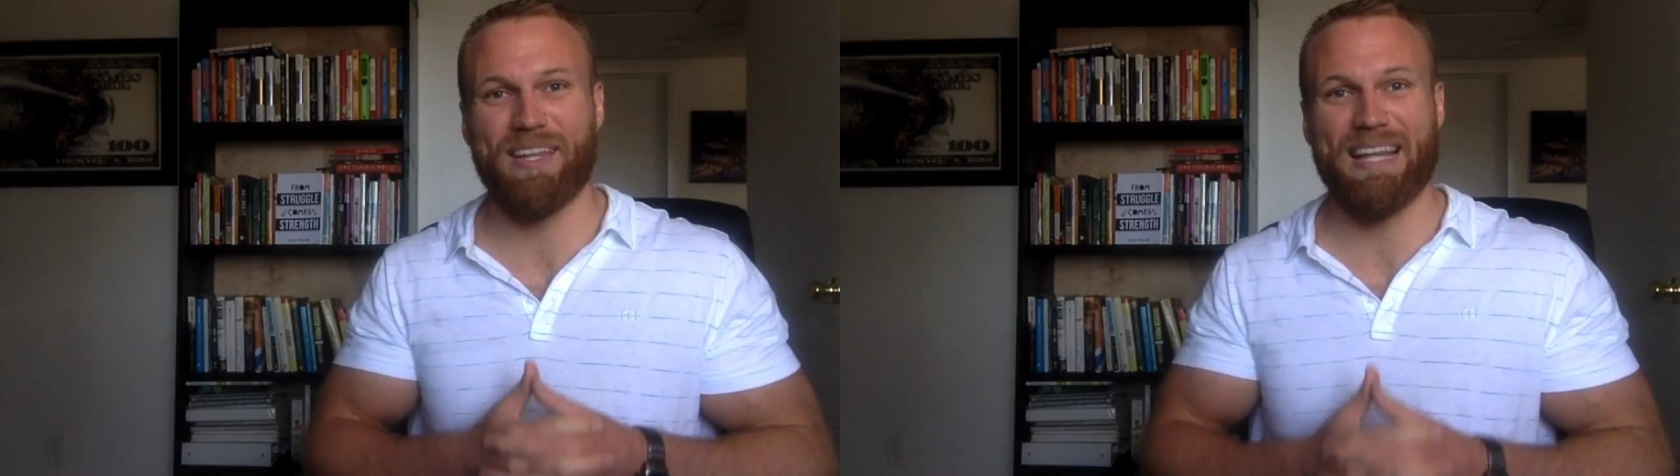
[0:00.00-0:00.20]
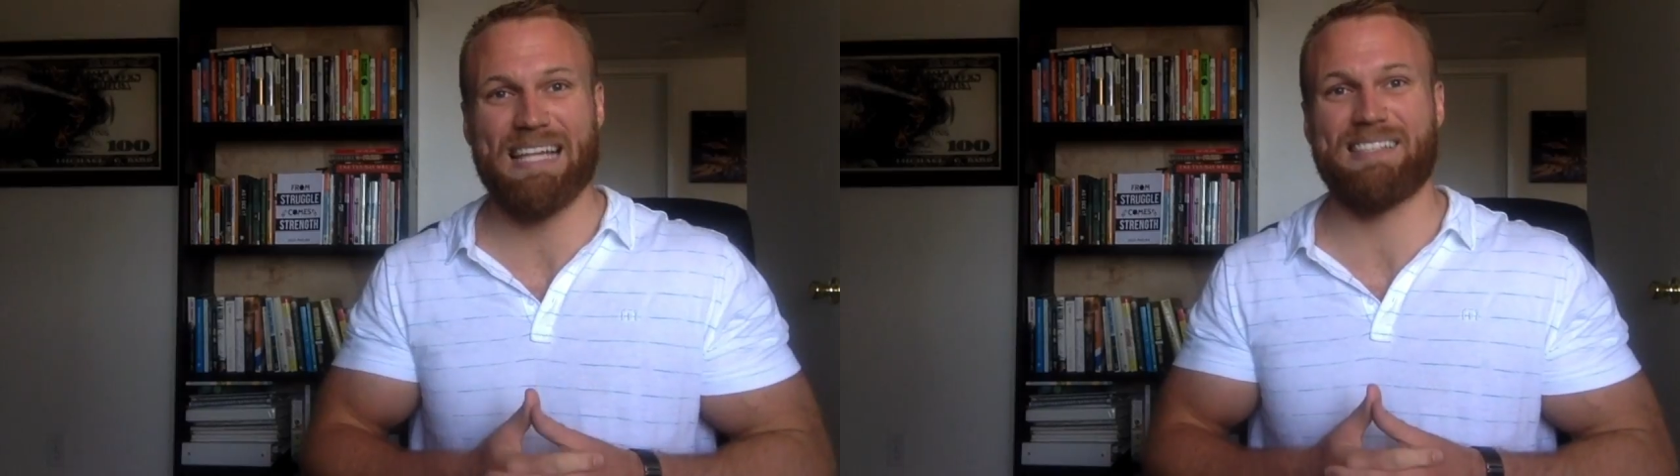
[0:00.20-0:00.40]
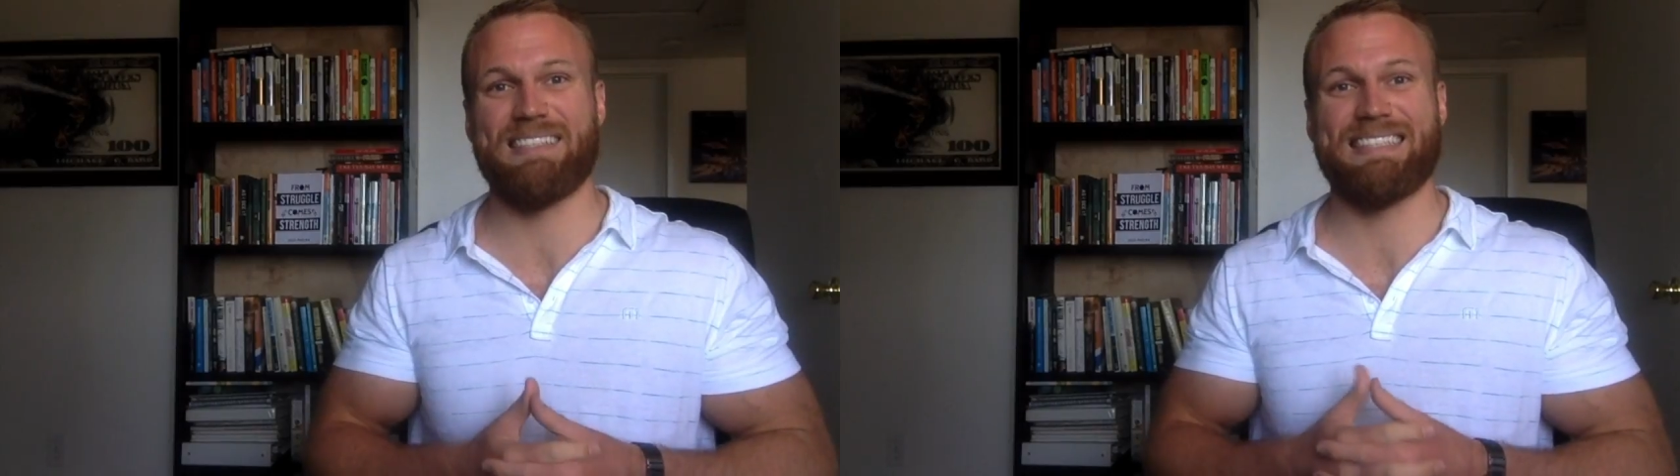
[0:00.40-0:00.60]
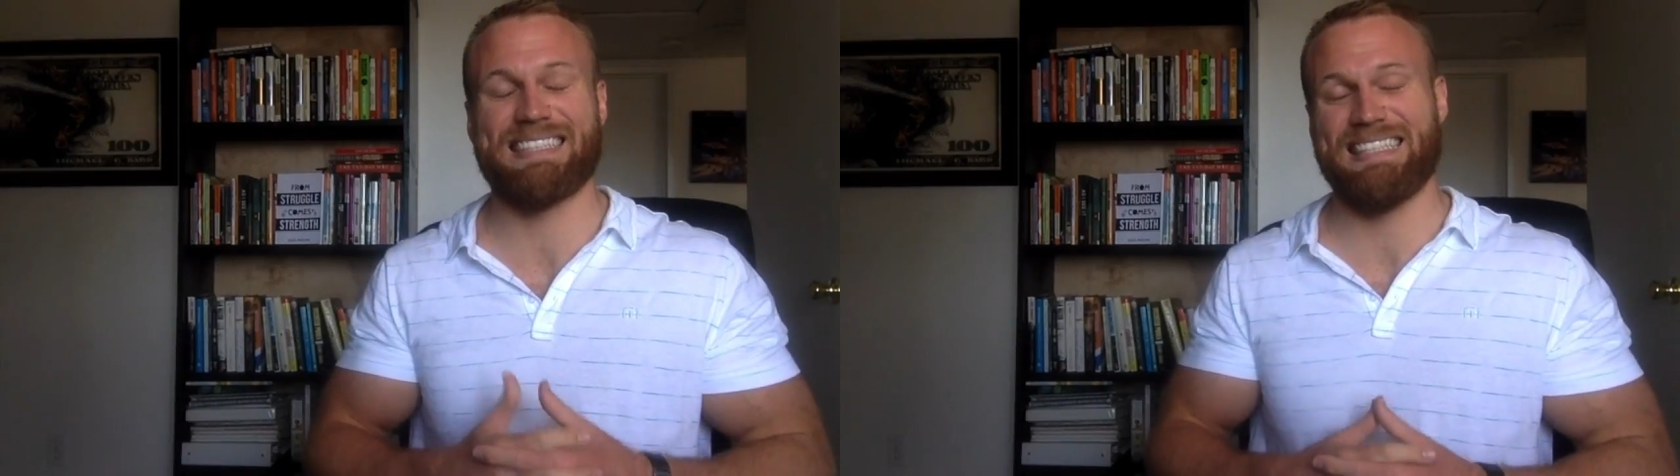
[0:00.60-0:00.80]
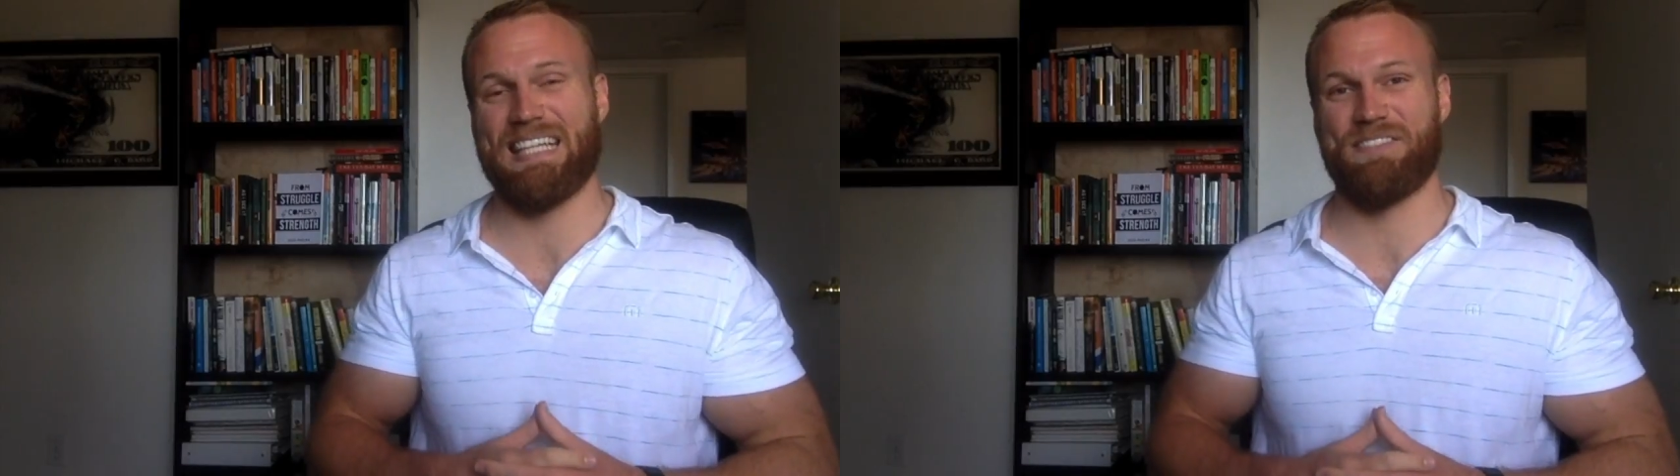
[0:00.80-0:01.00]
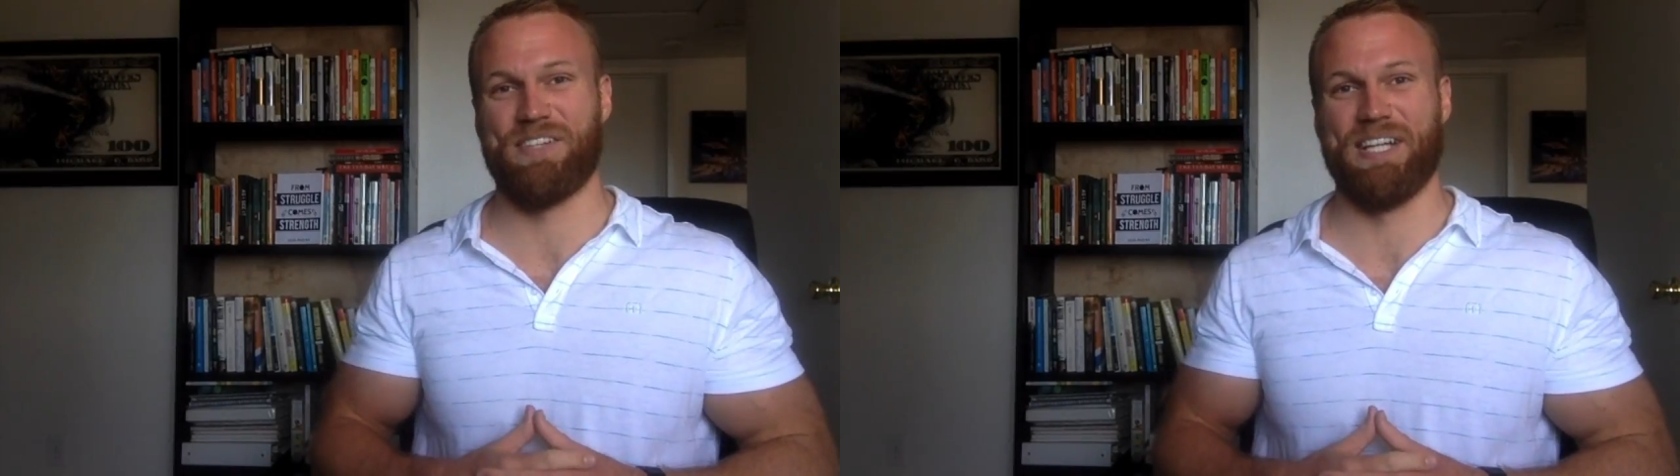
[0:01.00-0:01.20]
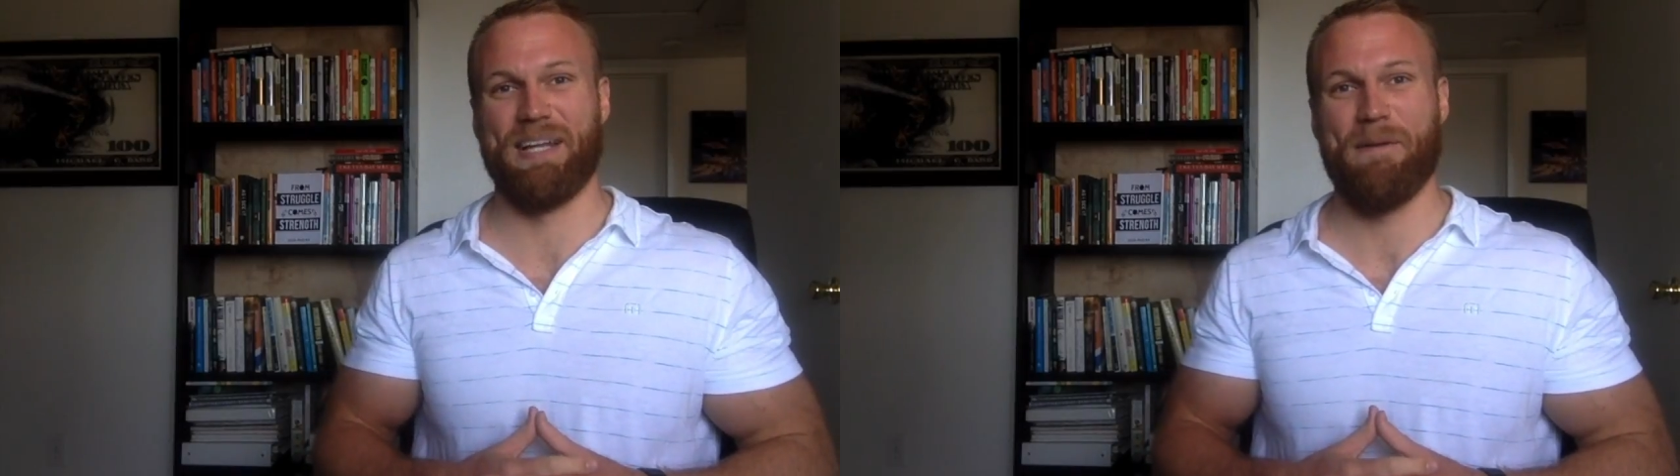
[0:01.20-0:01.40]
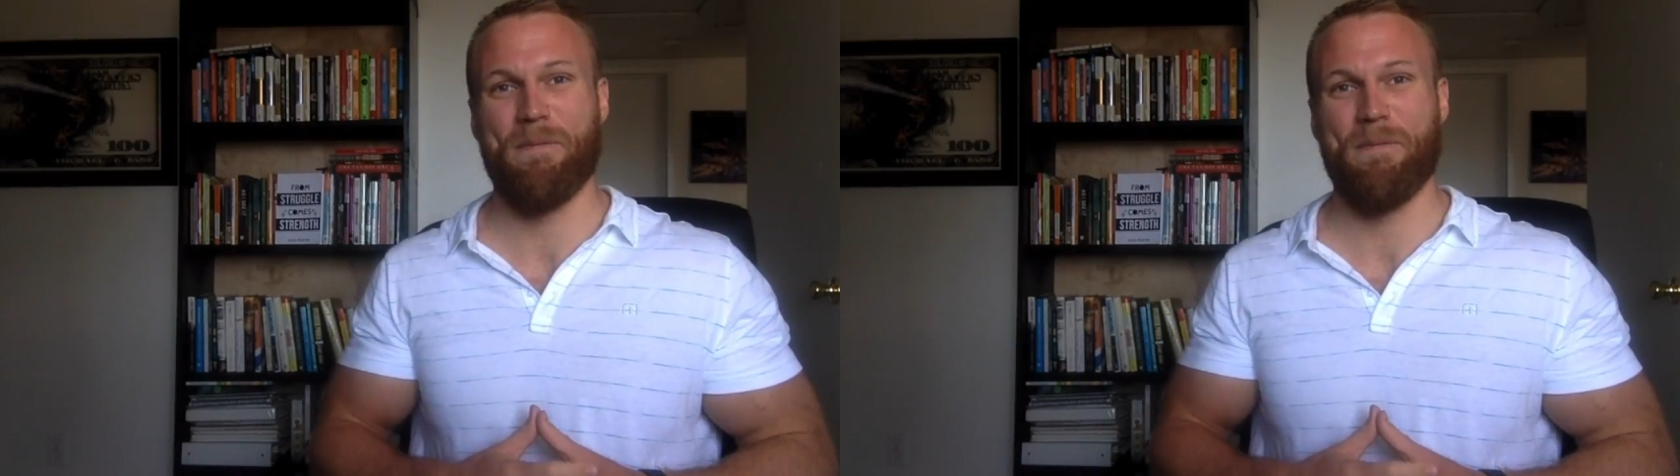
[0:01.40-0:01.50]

the lesson successfully.